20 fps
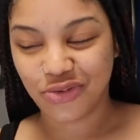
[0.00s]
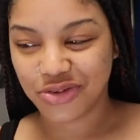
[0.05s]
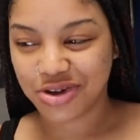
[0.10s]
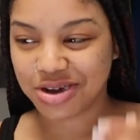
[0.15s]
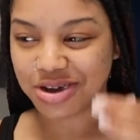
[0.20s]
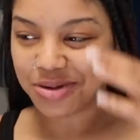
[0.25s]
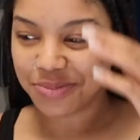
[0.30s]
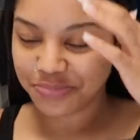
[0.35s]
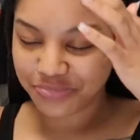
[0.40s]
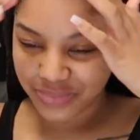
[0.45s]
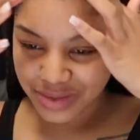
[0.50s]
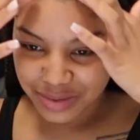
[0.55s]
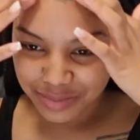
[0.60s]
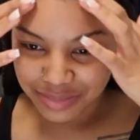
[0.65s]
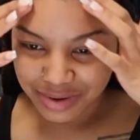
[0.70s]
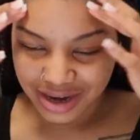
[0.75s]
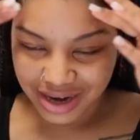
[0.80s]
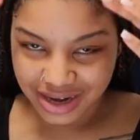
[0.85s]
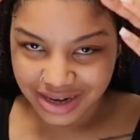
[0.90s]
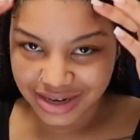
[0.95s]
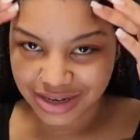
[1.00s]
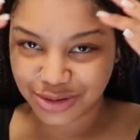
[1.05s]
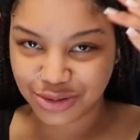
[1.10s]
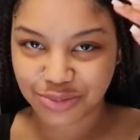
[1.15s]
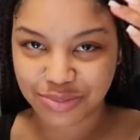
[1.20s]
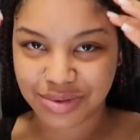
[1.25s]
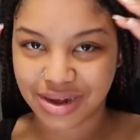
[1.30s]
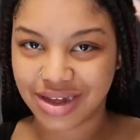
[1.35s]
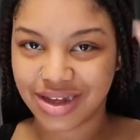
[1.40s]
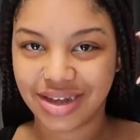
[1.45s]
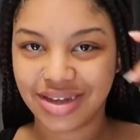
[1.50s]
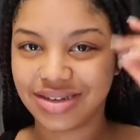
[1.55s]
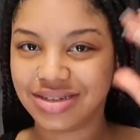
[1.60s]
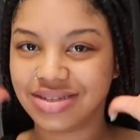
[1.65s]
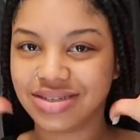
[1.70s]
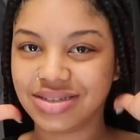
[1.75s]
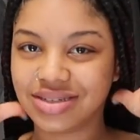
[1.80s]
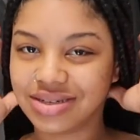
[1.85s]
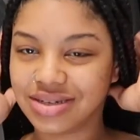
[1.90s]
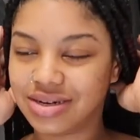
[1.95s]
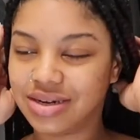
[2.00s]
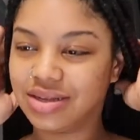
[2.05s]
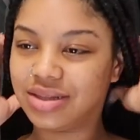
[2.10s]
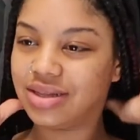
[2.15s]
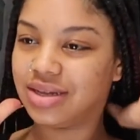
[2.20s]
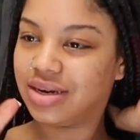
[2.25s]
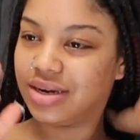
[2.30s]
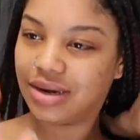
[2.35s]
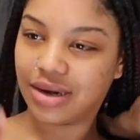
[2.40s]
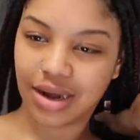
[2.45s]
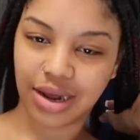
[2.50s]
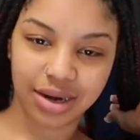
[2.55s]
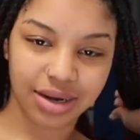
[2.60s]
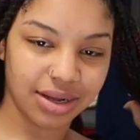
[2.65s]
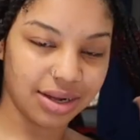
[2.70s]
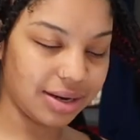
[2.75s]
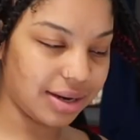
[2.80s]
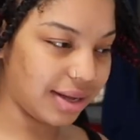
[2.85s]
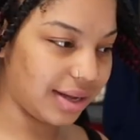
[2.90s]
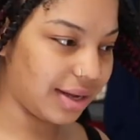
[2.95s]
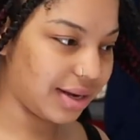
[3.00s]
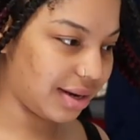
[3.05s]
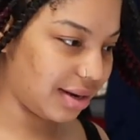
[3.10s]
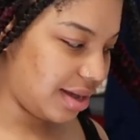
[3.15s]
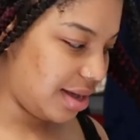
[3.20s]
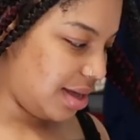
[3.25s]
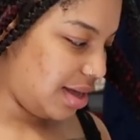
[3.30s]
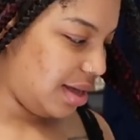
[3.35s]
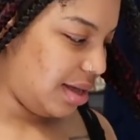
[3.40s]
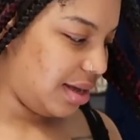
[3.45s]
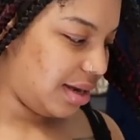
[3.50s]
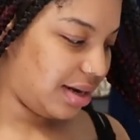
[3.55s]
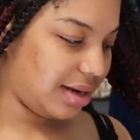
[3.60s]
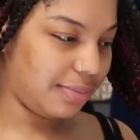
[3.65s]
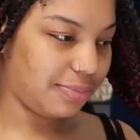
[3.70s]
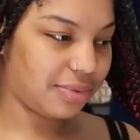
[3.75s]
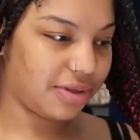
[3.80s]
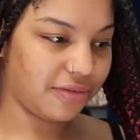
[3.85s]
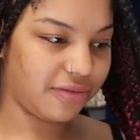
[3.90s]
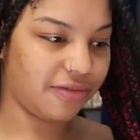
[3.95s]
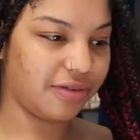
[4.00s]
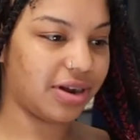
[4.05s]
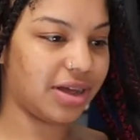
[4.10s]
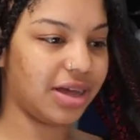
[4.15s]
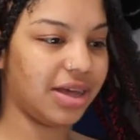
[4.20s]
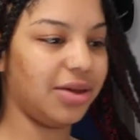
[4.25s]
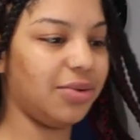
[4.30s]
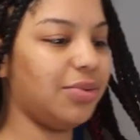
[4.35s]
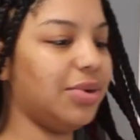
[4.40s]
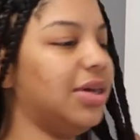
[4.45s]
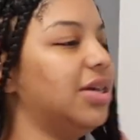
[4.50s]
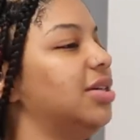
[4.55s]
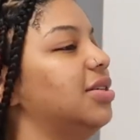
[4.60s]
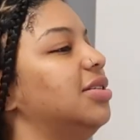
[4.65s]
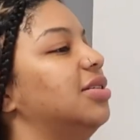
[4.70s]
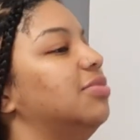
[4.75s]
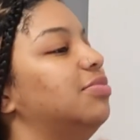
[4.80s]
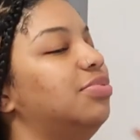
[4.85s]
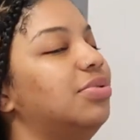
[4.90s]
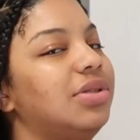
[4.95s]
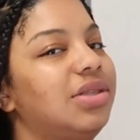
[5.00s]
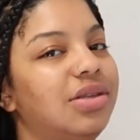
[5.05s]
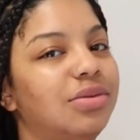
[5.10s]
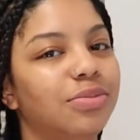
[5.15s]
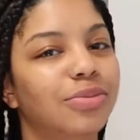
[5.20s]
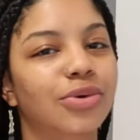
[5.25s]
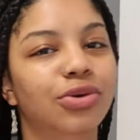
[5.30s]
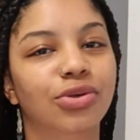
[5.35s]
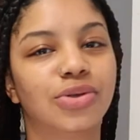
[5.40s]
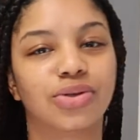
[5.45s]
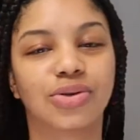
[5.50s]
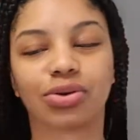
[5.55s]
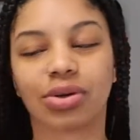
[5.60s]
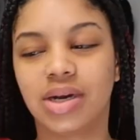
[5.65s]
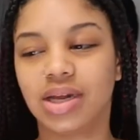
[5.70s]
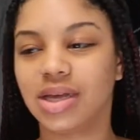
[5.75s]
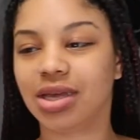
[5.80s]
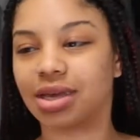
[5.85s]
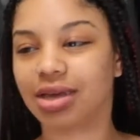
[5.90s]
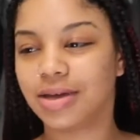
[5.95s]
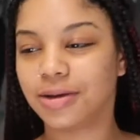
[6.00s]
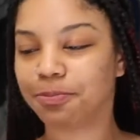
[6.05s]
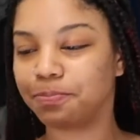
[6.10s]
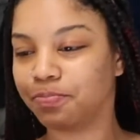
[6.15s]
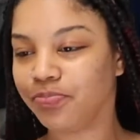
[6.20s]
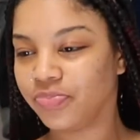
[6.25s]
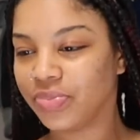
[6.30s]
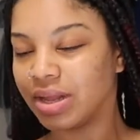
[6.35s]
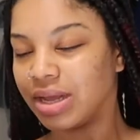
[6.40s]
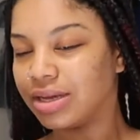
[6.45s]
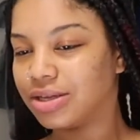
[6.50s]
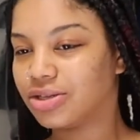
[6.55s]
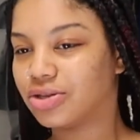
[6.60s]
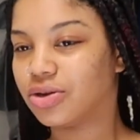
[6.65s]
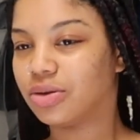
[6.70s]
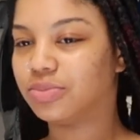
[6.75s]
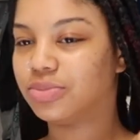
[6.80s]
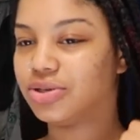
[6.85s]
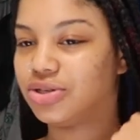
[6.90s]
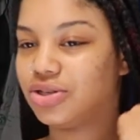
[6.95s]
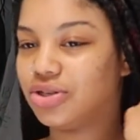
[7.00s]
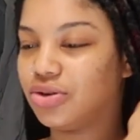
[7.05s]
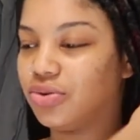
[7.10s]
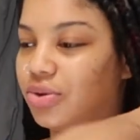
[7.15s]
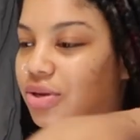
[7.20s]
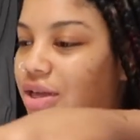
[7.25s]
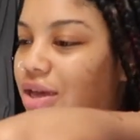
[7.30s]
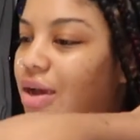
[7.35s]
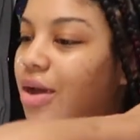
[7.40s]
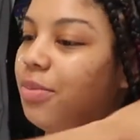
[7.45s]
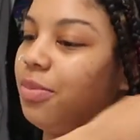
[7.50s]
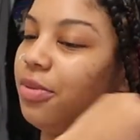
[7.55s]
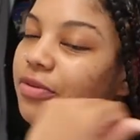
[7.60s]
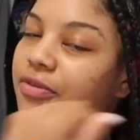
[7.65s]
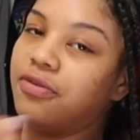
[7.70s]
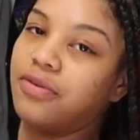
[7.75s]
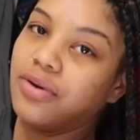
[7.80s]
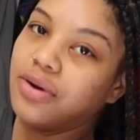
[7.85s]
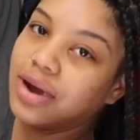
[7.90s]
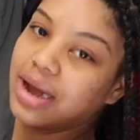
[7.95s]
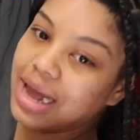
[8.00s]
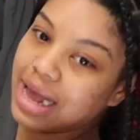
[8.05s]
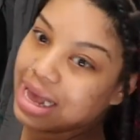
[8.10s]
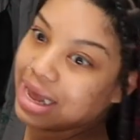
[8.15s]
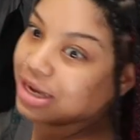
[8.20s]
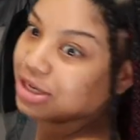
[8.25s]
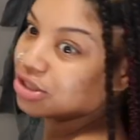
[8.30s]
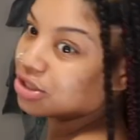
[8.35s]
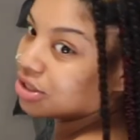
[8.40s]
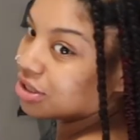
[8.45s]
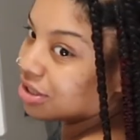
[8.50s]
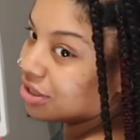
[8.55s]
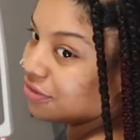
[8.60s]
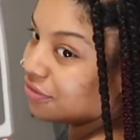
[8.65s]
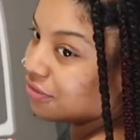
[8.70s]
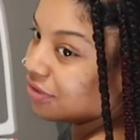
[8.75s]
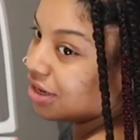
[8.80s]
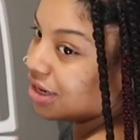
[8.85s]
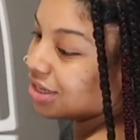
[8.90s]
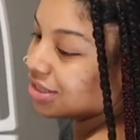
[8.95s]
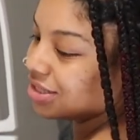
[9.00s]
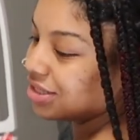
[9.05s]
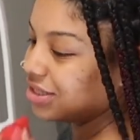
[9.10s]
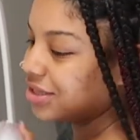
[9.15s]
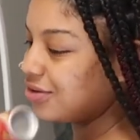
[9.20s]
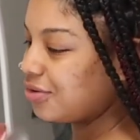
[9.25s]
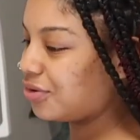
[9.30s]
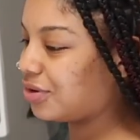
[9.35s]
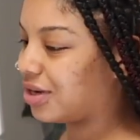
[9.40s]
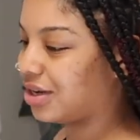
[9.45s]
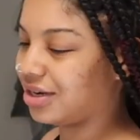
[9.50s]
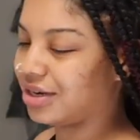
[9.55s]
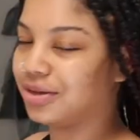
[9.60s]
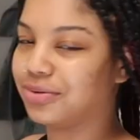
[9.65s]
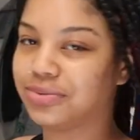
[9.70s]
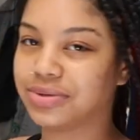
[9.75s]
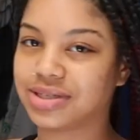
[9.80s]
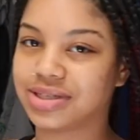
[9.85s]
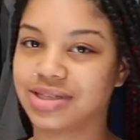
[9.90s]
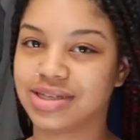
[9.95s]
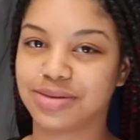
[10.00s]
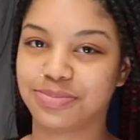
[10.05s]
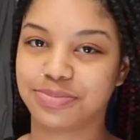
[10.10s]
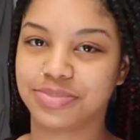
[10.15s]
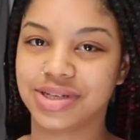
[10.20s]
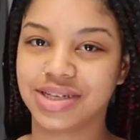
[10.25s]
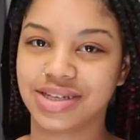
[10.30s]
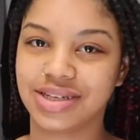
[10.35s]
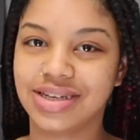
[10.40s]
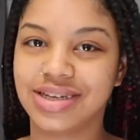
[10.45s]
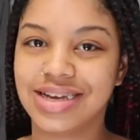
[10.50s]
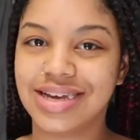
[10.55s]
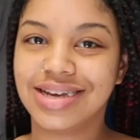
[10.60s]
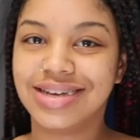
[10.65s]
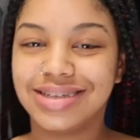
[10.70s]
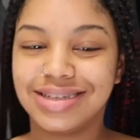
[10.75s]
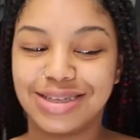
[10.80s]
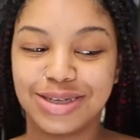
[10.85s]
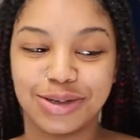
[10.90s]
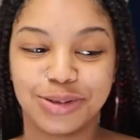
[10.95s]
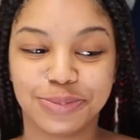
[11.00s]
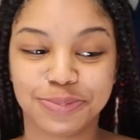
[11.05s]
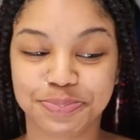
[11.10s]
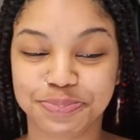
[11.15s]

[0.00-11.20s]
far, but I didn't do my edges or nothing, and I didn't like clip the flyaways and put the mousse on it yet. So I'm showing y'all before I actually finesse it. All I did was dip it. So